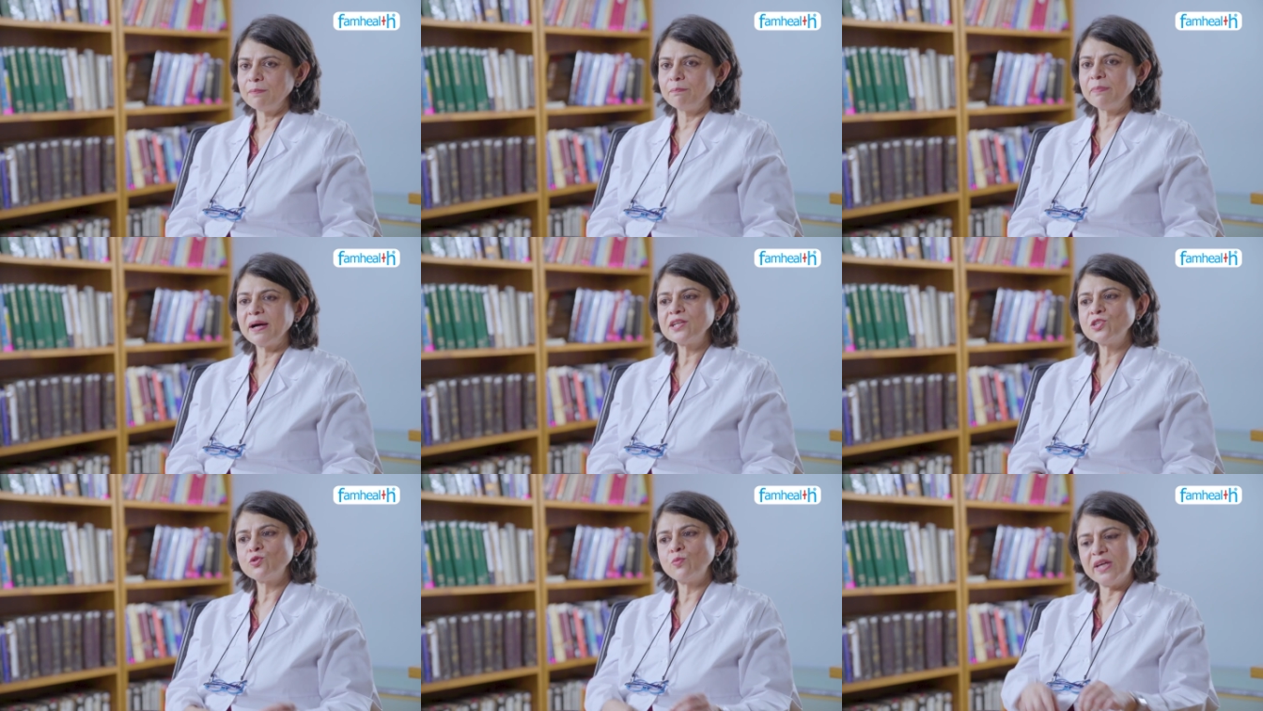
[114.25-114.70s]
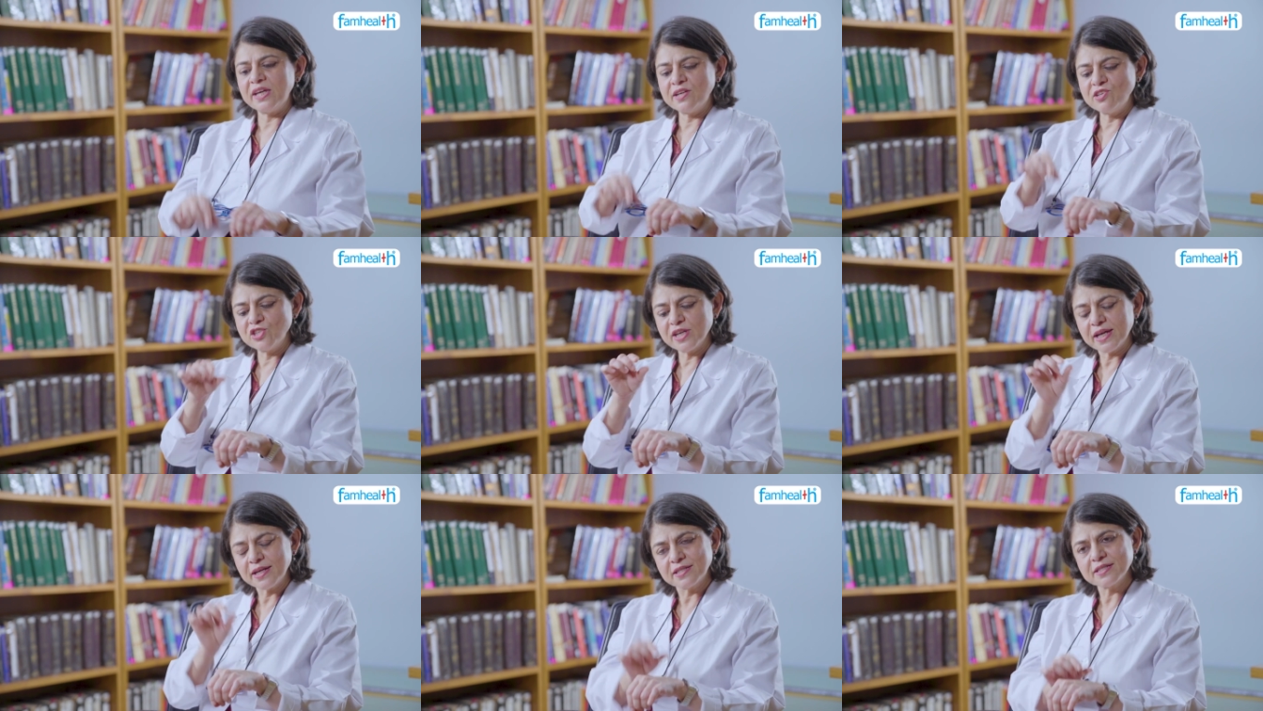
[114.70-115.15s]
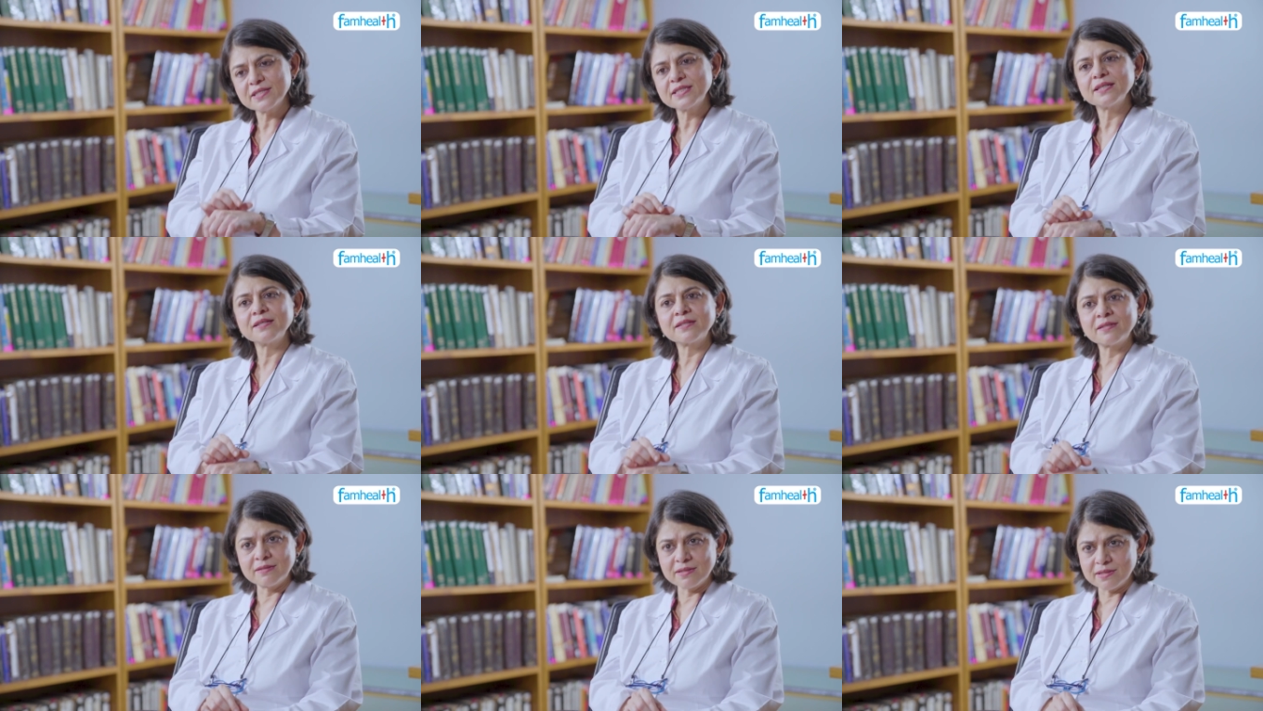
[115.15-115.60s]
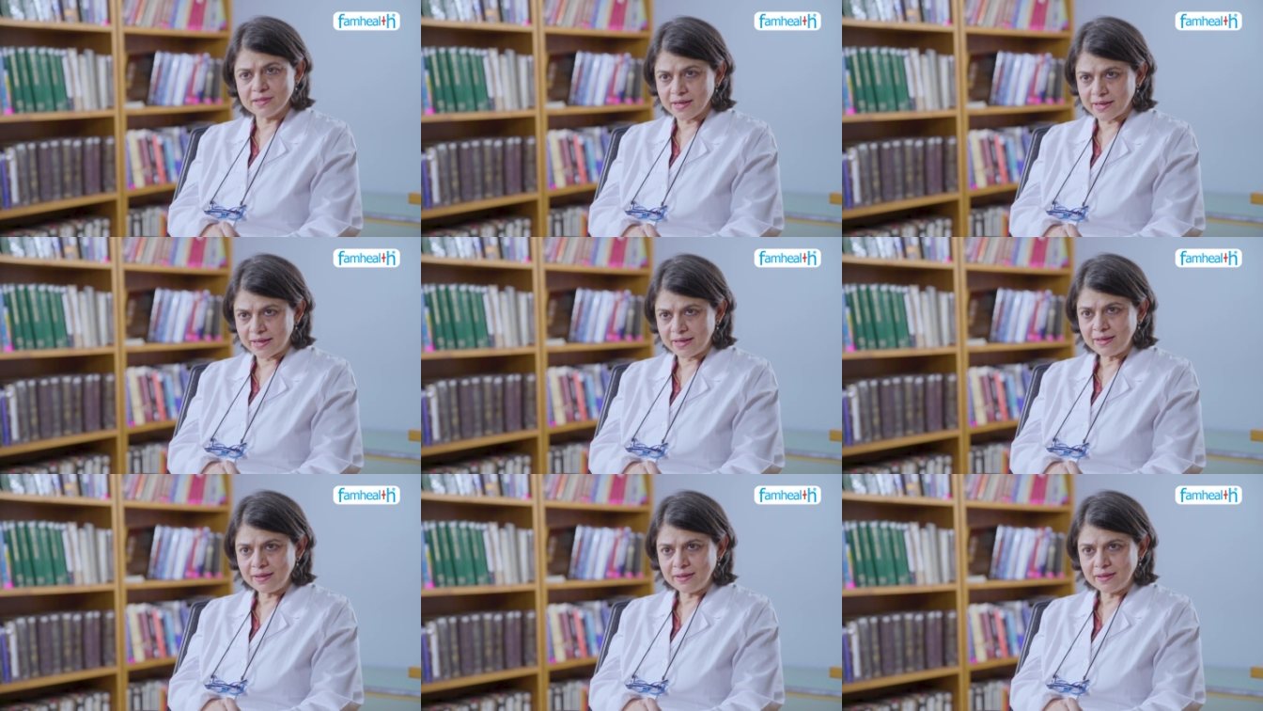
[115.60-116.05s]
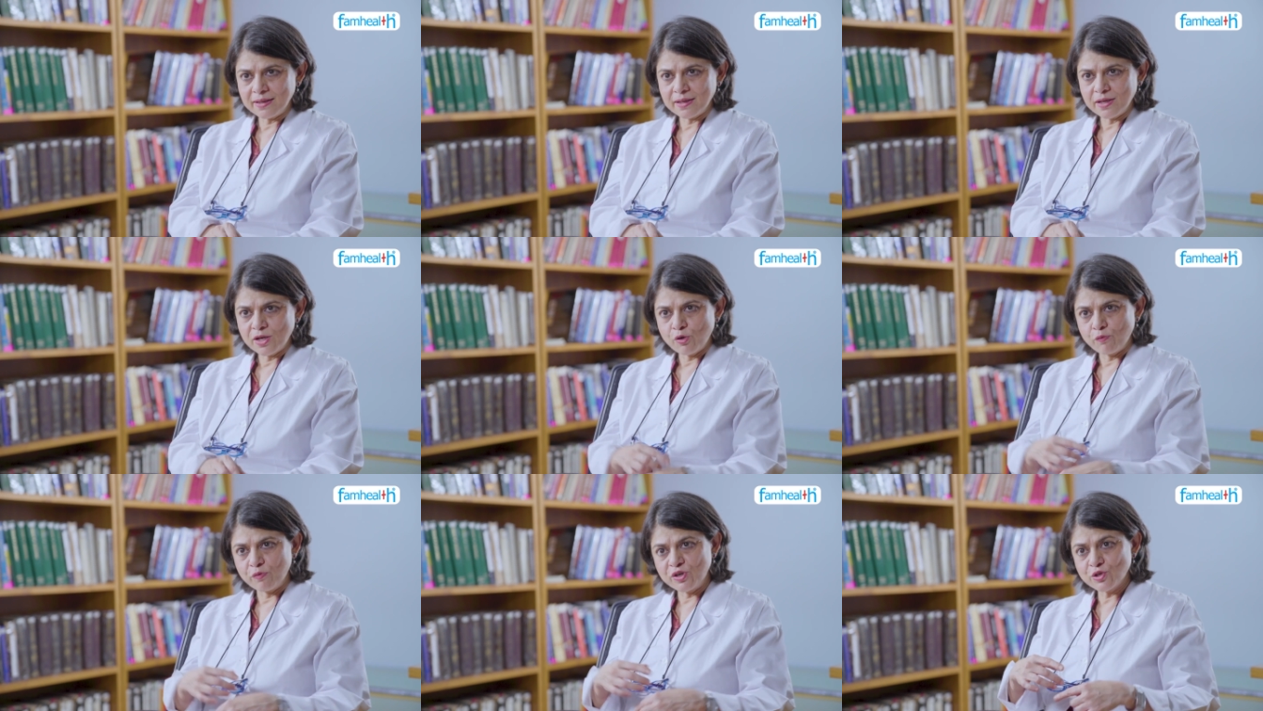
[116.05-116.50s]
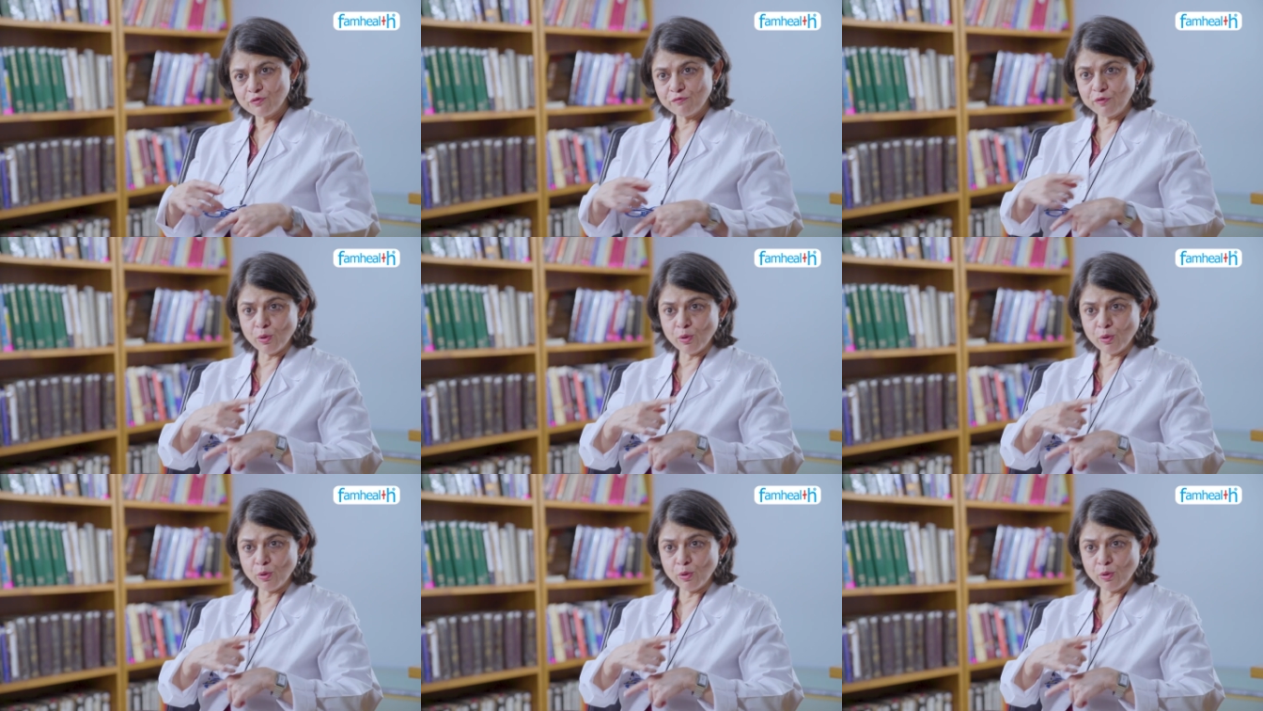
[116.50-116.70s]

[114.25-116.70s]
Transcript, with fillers: but we inject a certain dye which